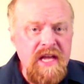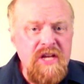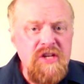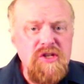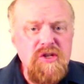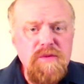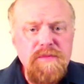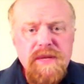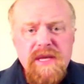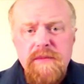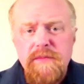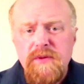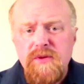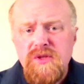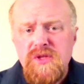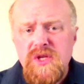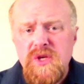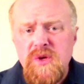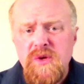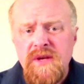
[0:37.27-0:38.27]
Do people
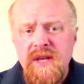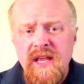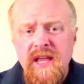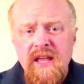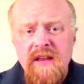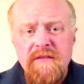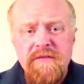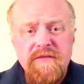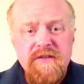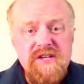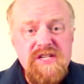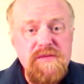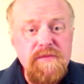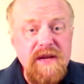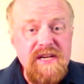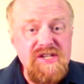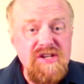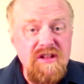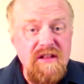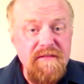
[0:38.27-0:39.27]
tune in for
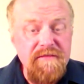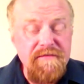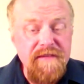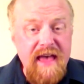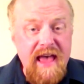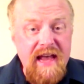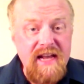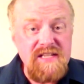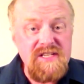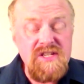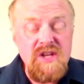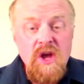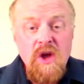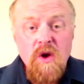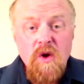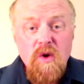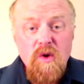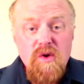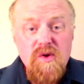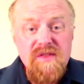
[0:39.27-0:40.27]
special effects
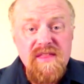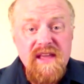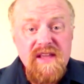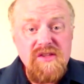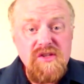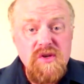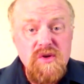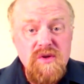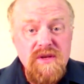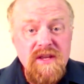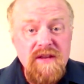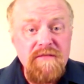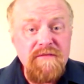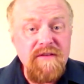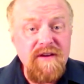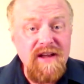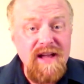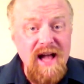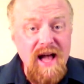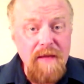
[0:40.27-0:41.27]
or do they tune in
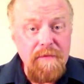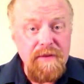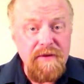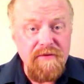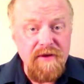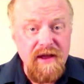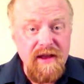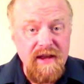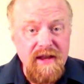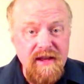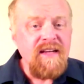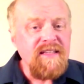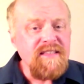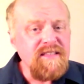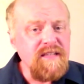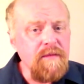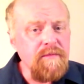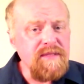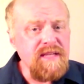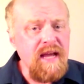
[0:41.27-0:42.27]
for copywriting?
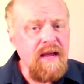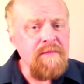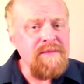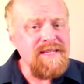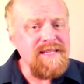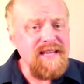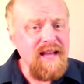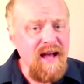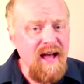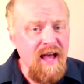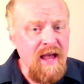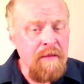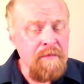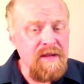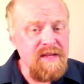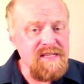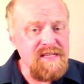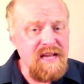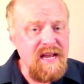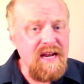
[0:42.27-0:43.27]
Sometimes time
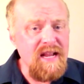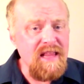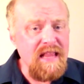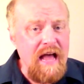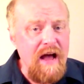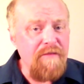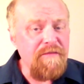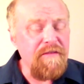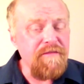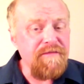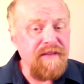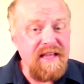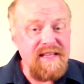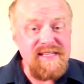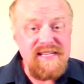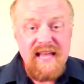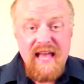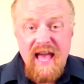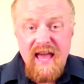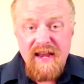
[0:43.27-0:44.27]
does not allow for
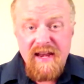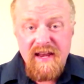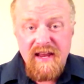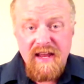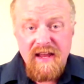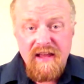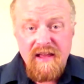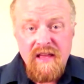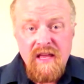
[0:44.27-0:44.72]
fancy editing.